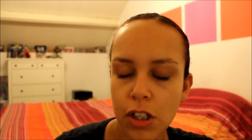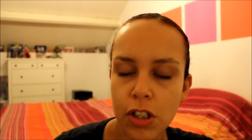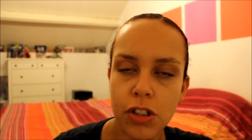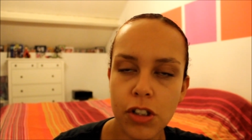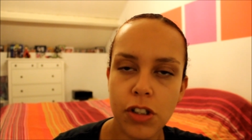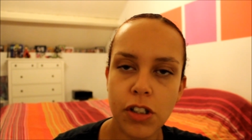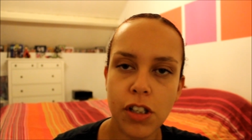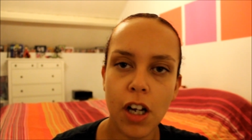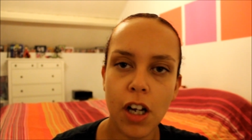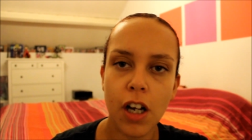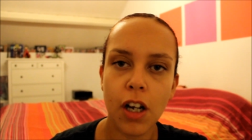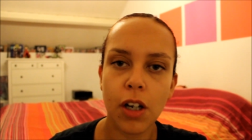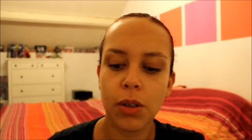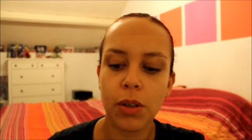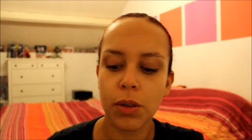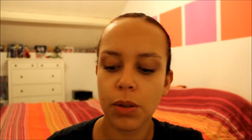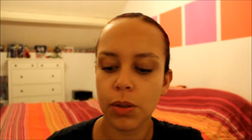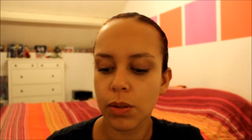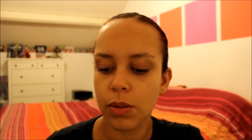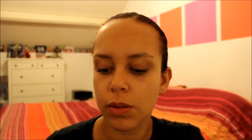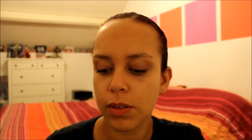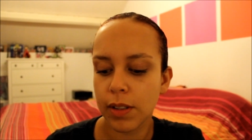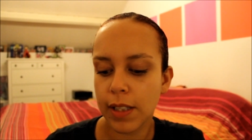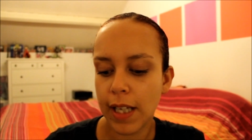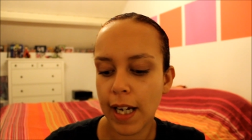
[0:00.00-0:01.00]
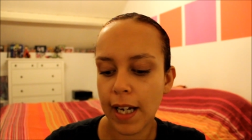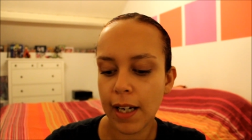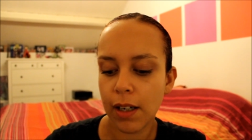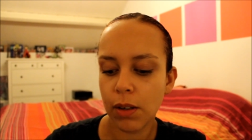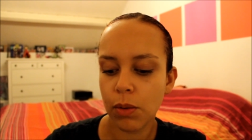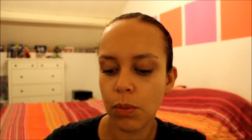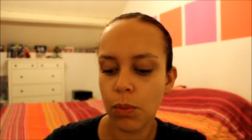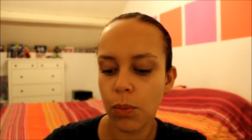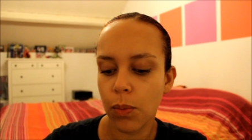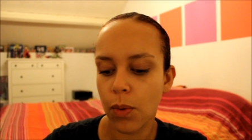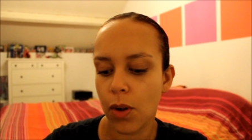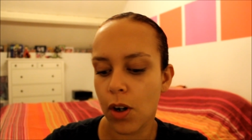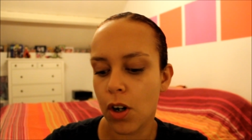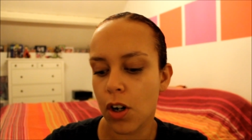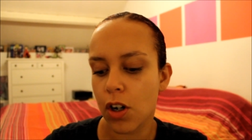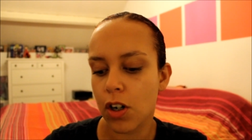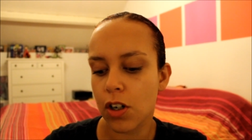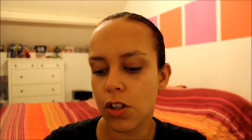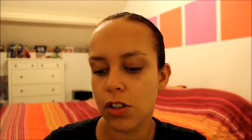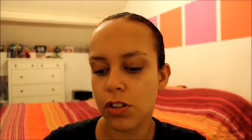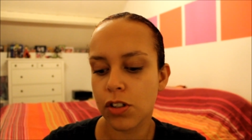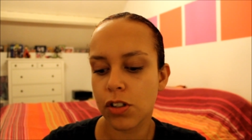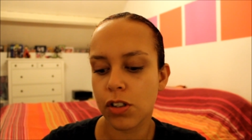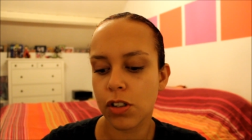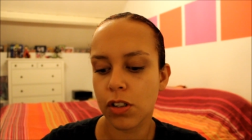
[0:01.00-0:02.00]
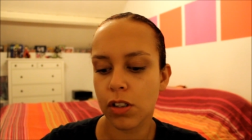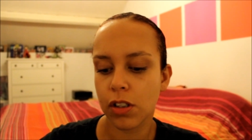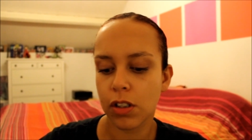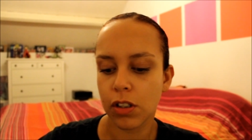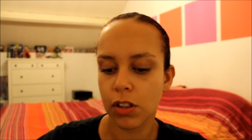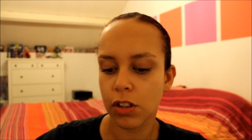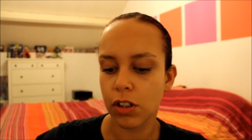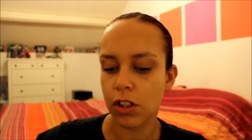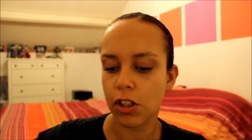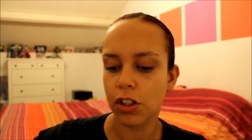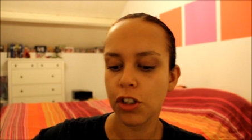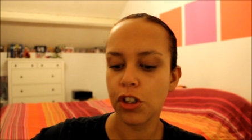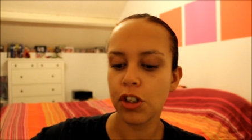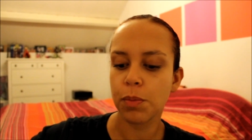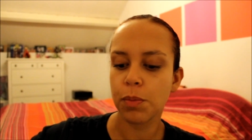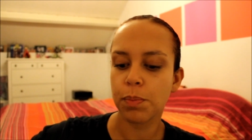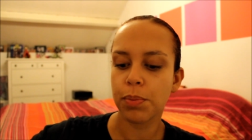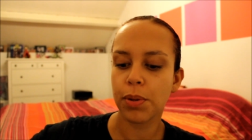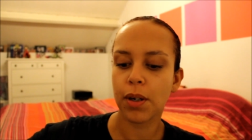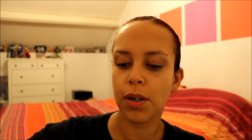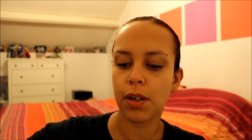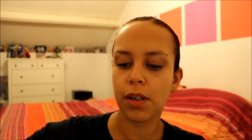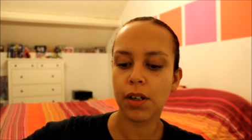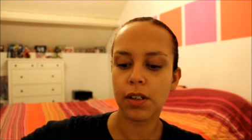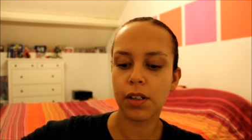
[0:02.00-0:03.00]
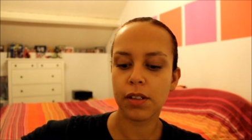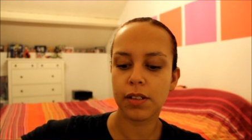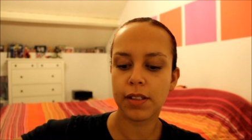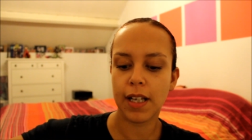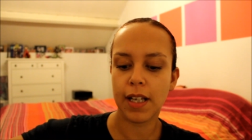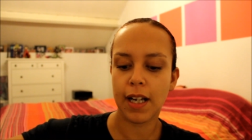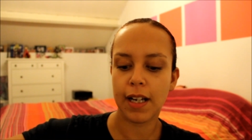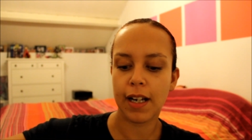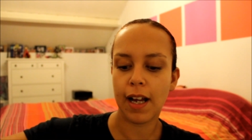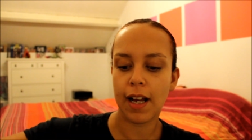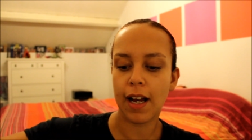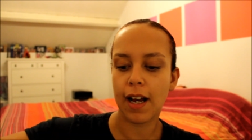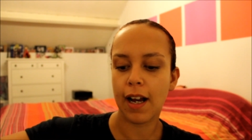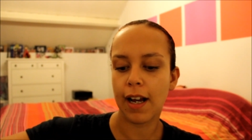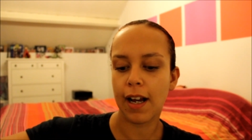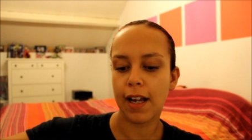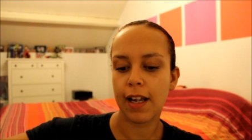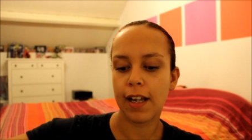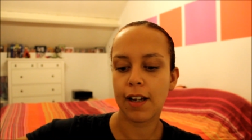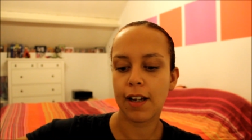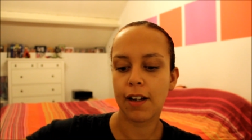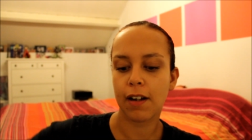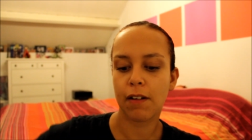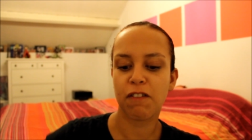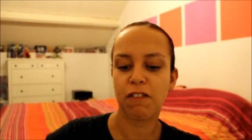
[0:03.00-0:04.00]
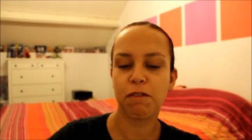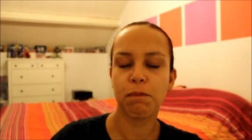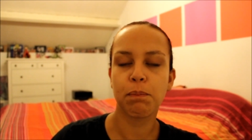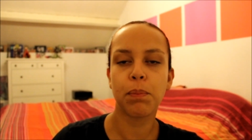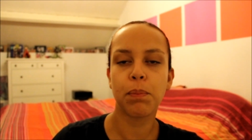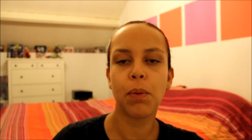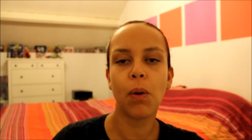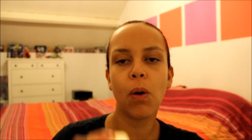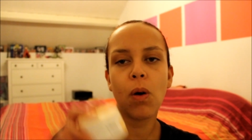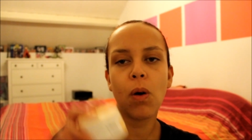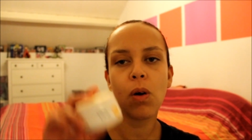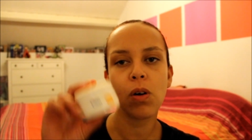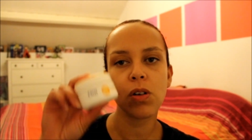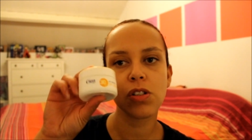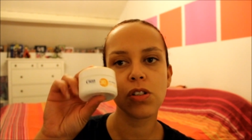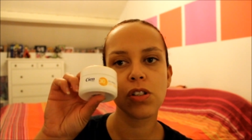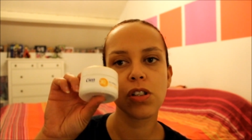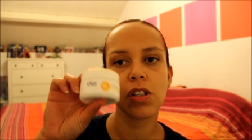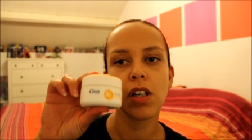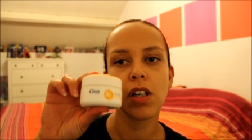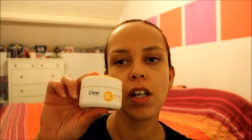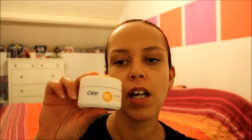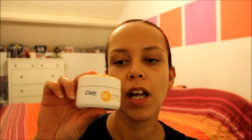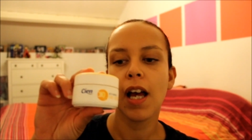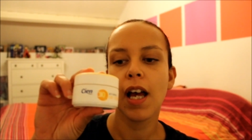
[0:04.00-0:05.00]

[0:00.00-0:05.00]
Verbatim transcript: So that was the new product that I have bought